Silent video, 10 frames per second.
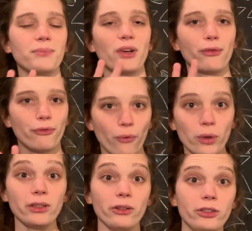
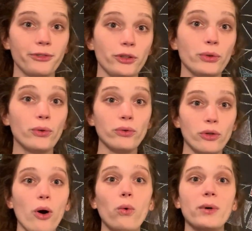For those of you who
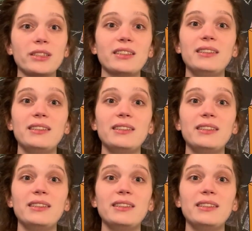know what